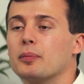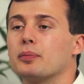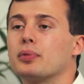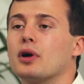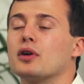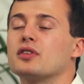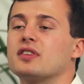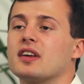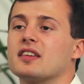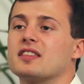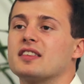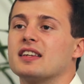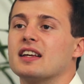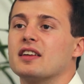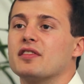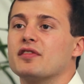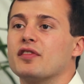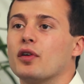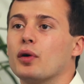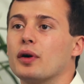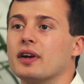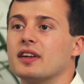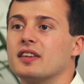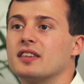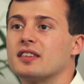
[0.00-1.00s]
process the
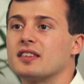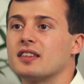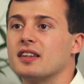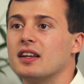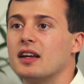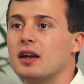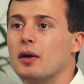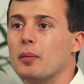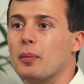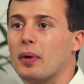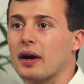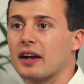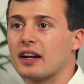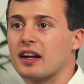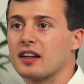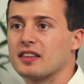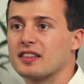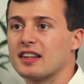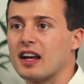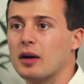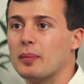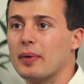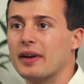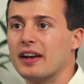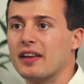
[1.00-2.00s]
invoice by
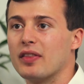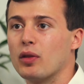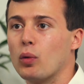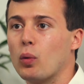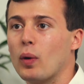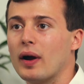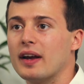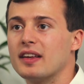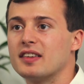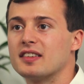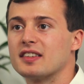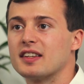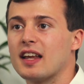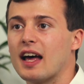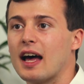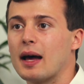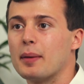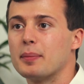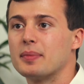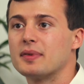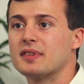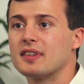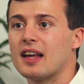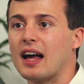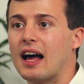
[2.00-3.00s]
cutting out many of the waste
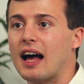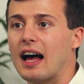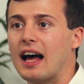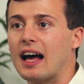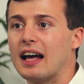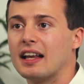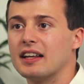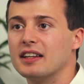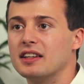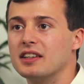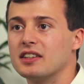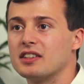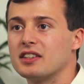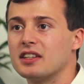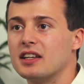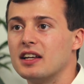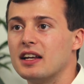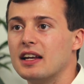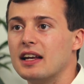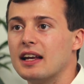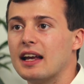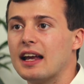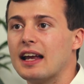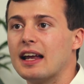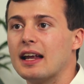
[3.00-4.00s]
steps, and
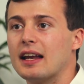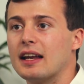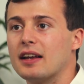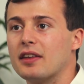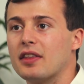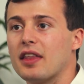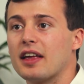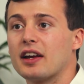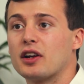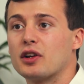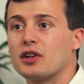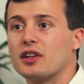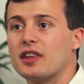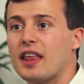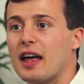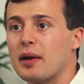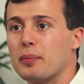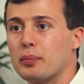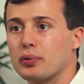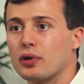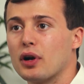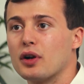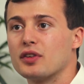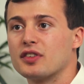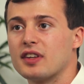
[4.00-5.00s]
they could then
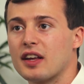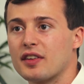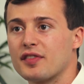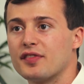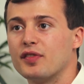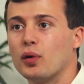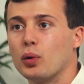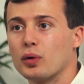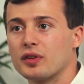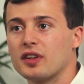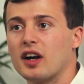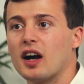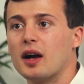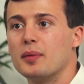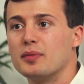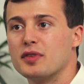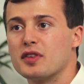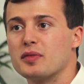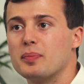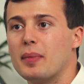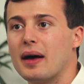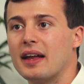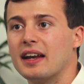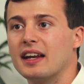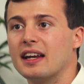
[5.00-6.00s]
process 4 times
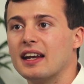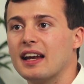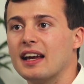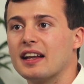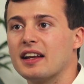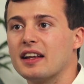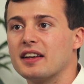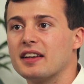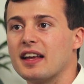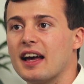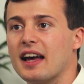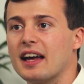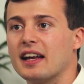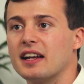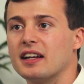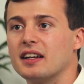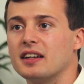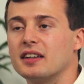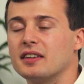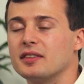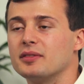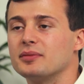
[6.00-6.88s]
as many in a day.